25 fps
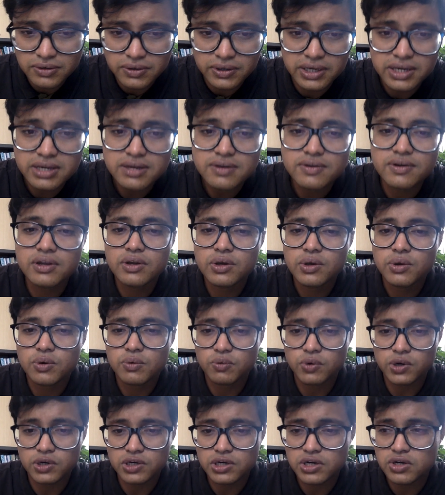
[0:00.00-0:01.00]
Okay.
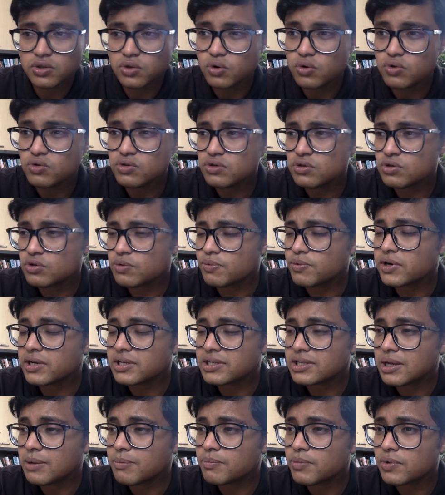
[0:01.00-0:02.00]
What are those? So for
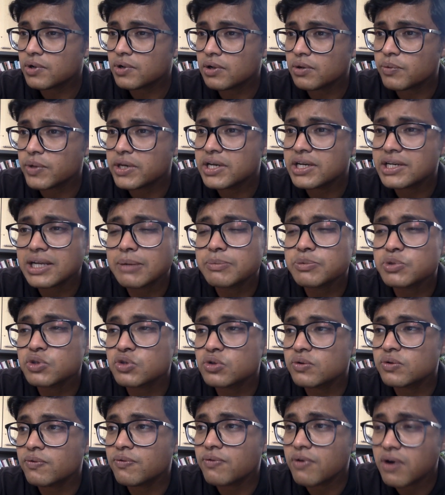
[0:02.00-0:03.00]
example, when it comes
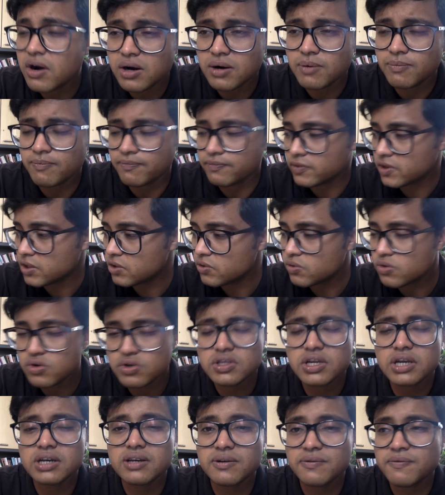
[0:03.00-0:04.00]
to firm, you know
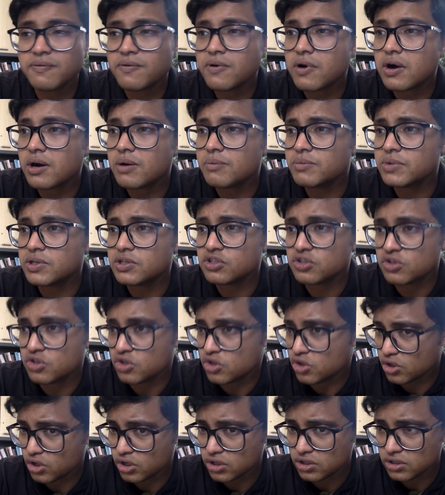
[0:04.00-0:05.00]
that a firm is
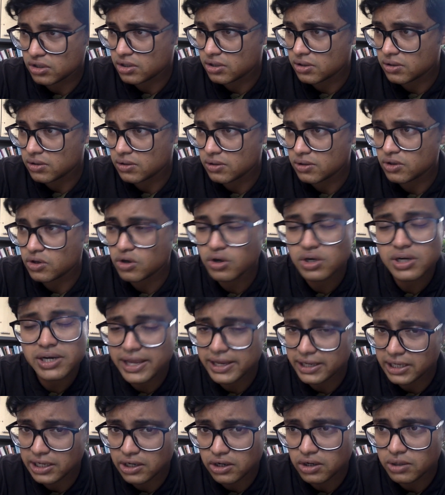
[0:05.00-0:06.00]
not
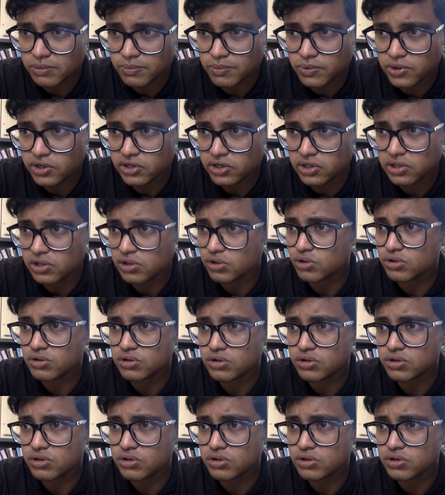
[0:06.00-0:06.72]
like a corporation.